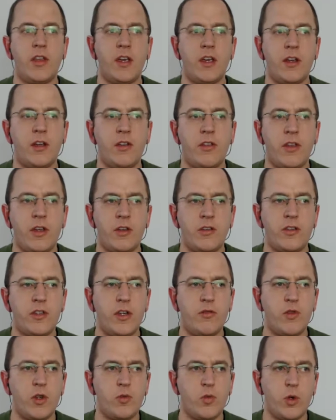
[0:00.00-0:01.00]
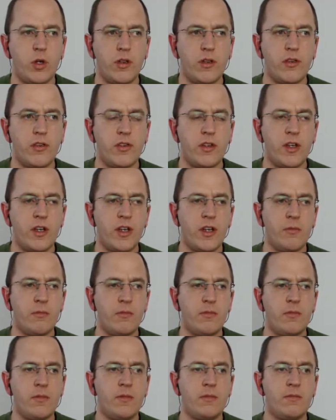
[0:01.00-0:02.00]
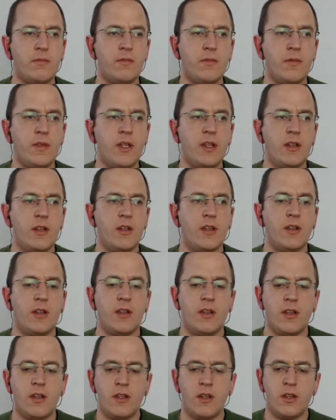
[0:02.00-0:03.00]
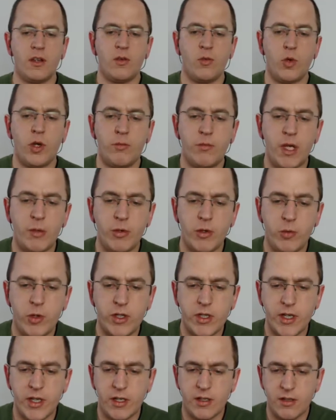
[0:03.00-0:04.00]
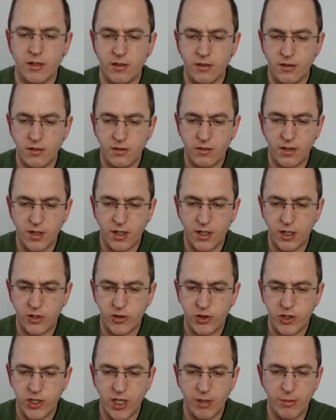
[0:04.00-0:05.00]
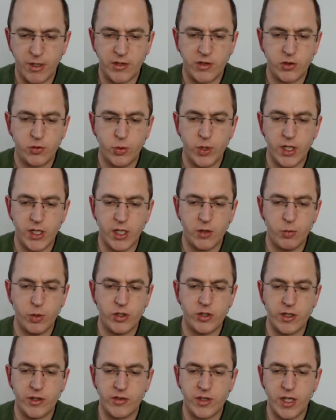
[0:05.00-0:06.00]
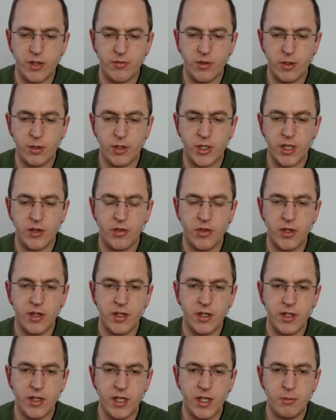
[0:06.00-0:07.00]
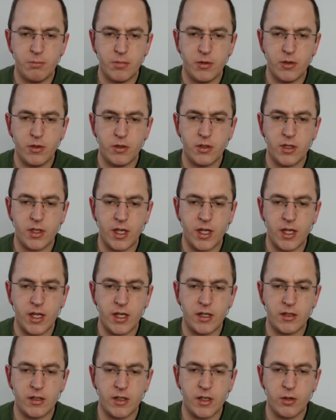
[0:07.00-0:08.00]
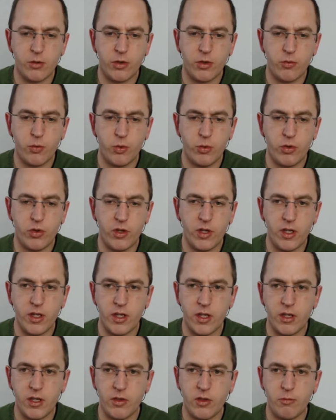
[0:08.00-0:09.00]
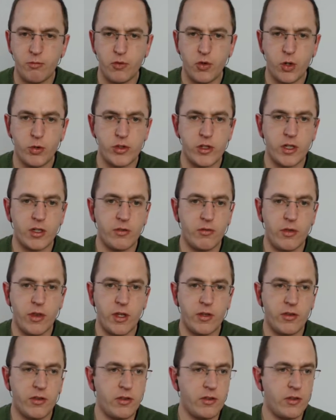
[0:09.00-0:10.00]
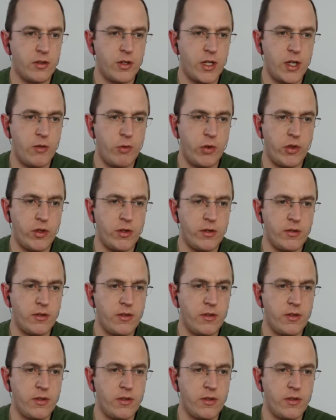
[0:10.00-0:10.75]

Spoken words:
there are several ones. Well, maybe I can share my screen and we just have a look at the ebook and go through the project, if that's okay with you.